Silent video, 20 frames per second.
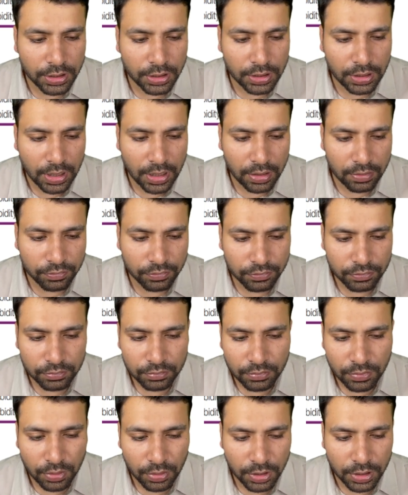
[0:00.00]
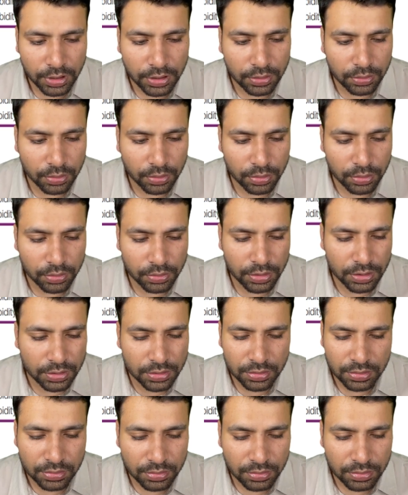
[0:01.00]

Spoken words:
I have already told you this.